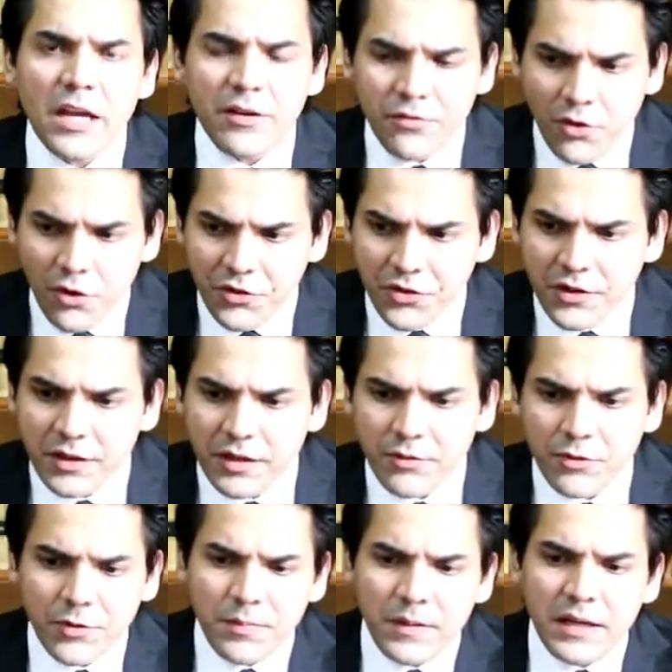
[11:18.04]
And fourth,
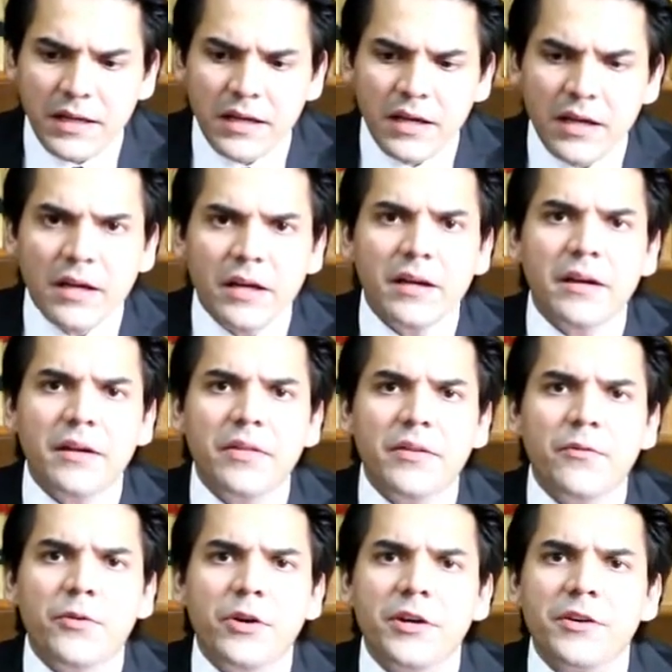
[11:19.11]
there would be
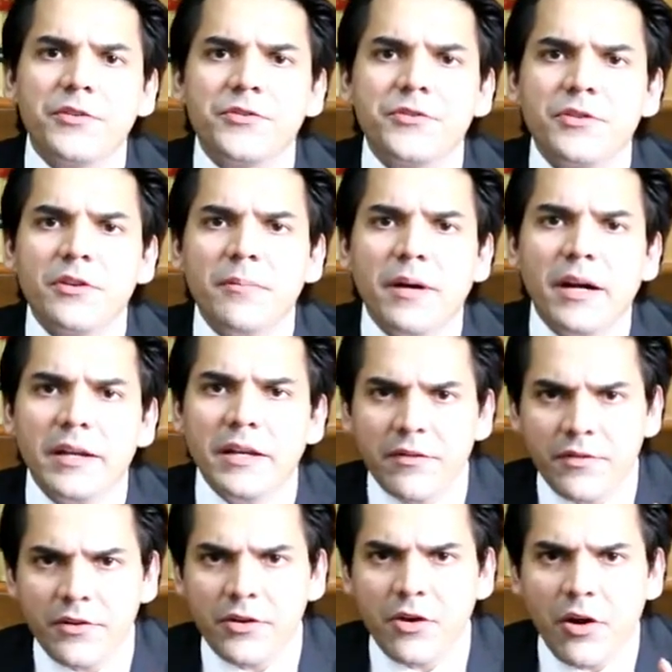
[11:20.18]
the works by
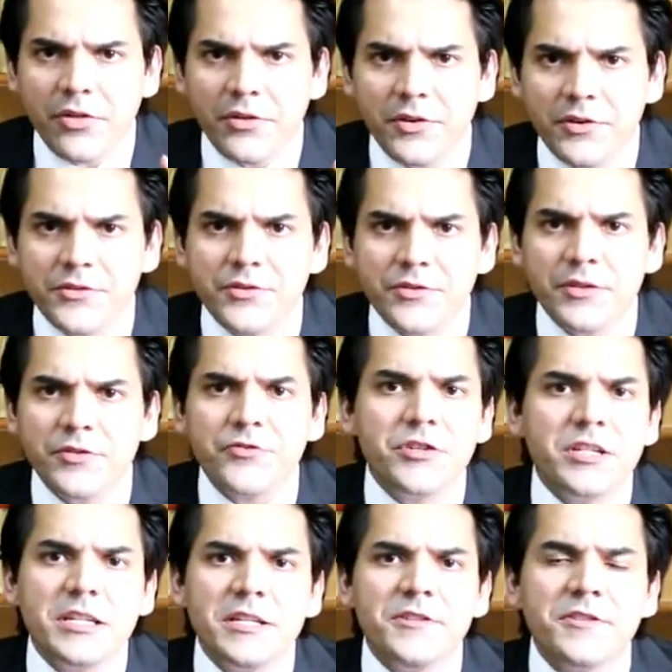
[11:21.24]
different authors and
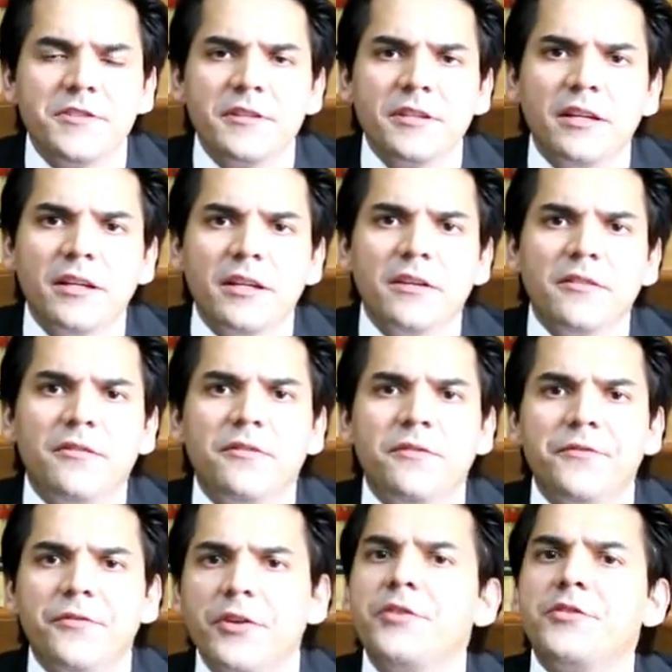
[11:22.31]
treaties.
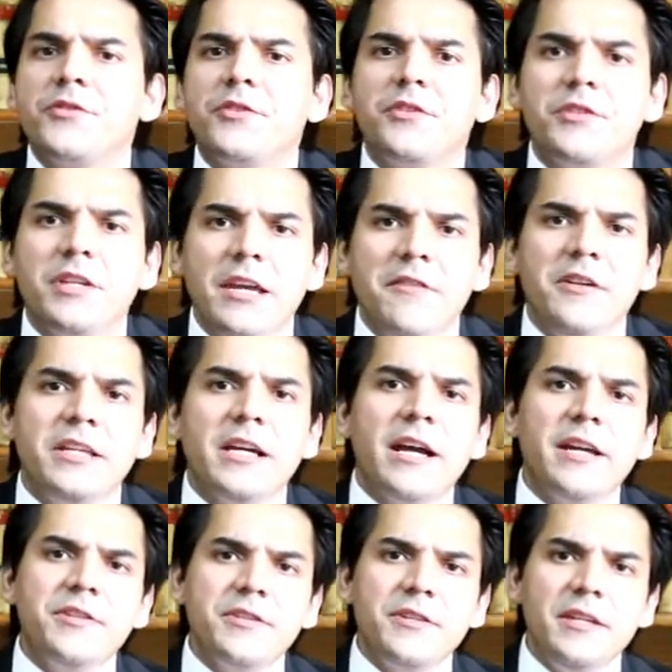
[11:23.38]
For instance, A.V.
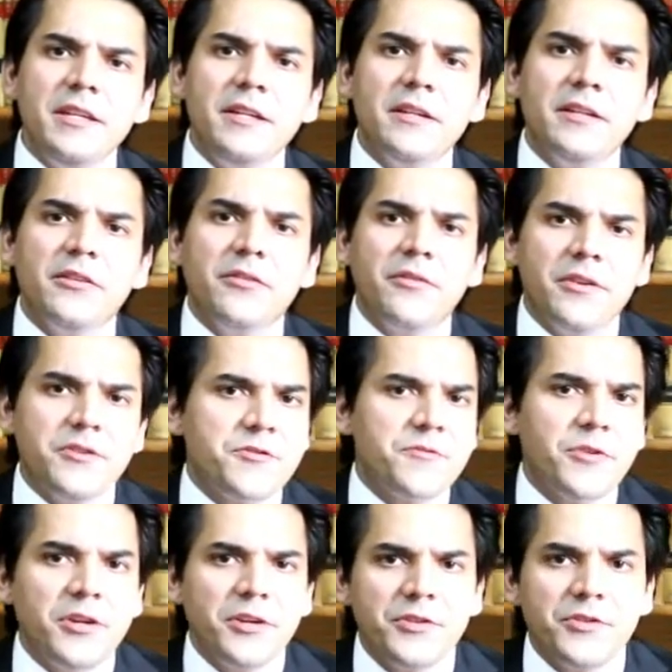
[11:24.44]
Dicey, of his
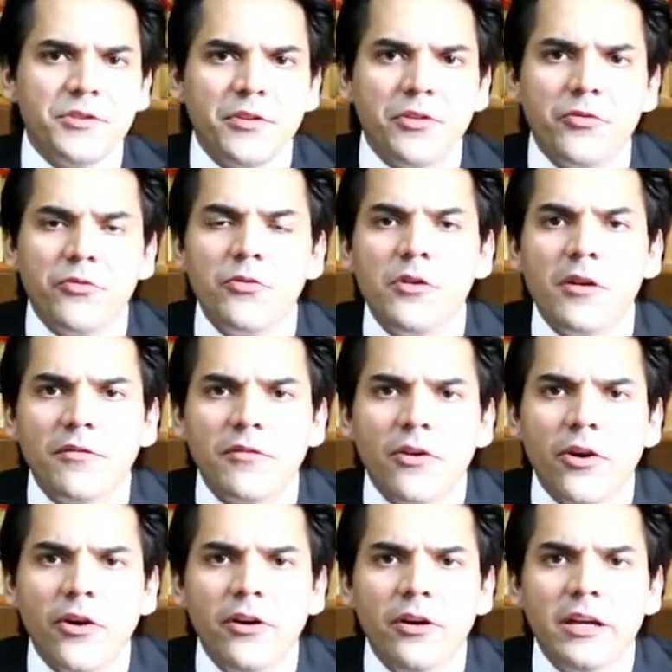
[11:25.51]
works on the rule of
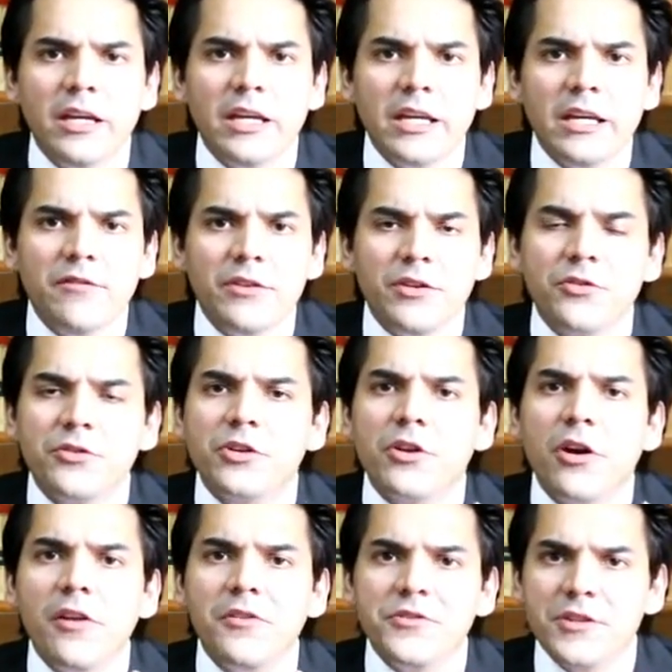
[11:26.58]
law, even though the
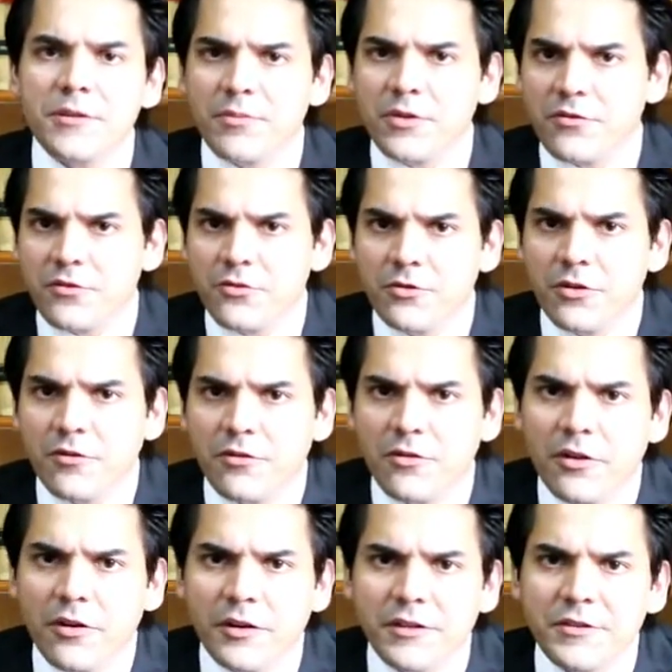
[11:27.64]
concept of rule of
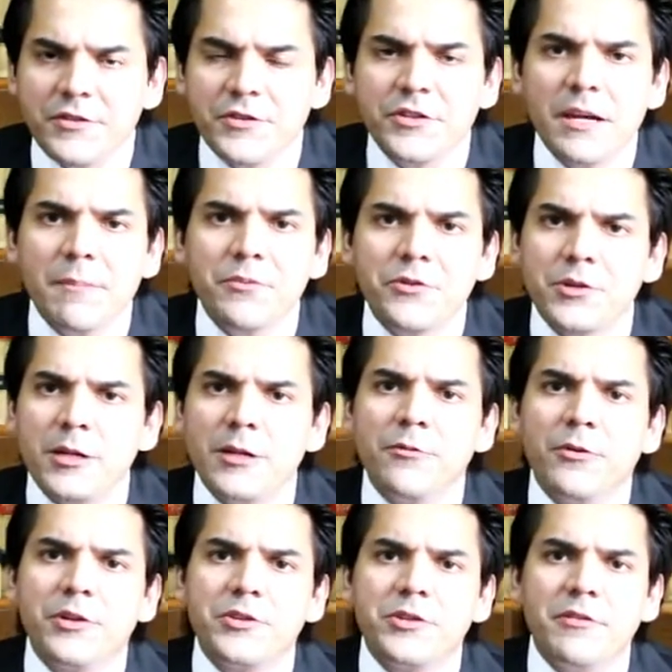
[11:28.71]
law conceptually
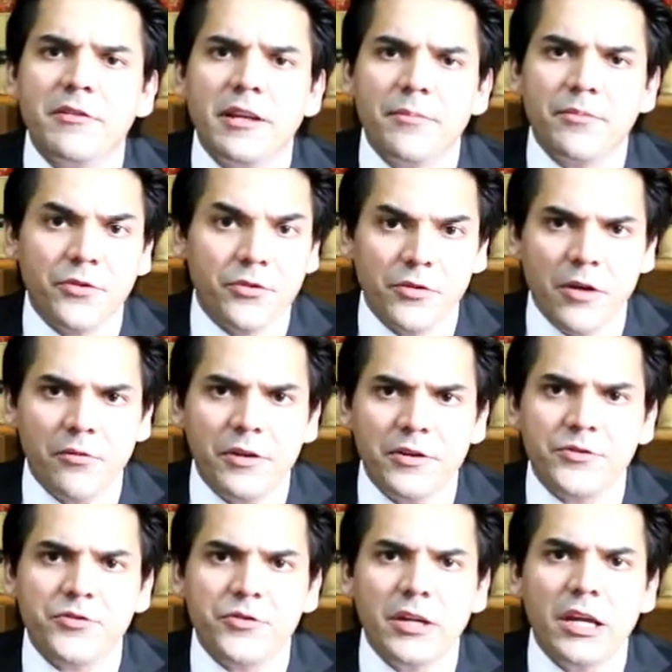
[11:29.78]
was developed throughout
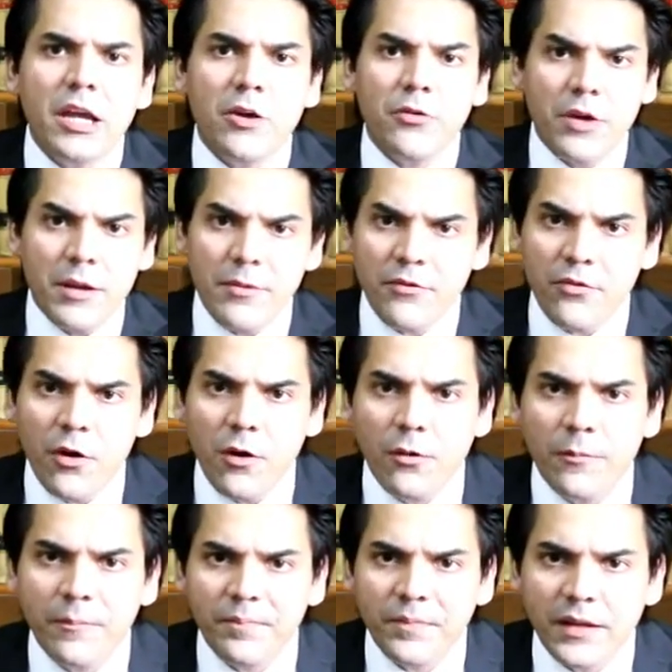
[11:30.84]
history way
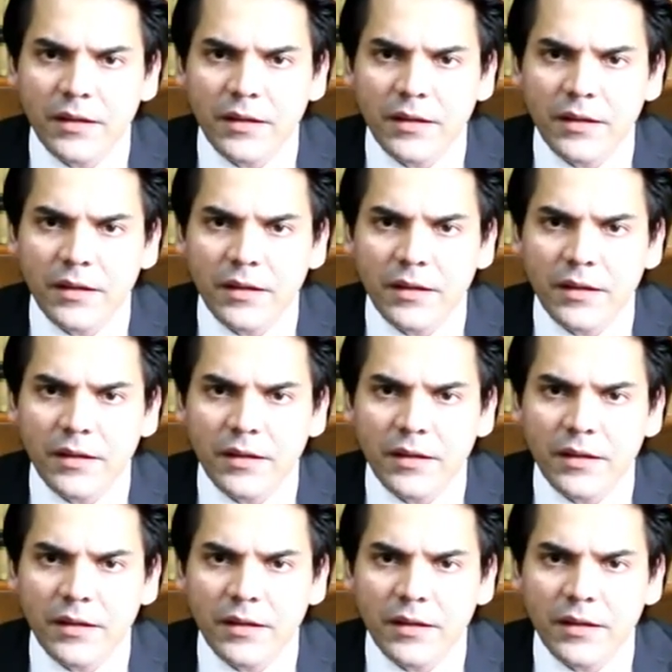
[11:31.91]
before,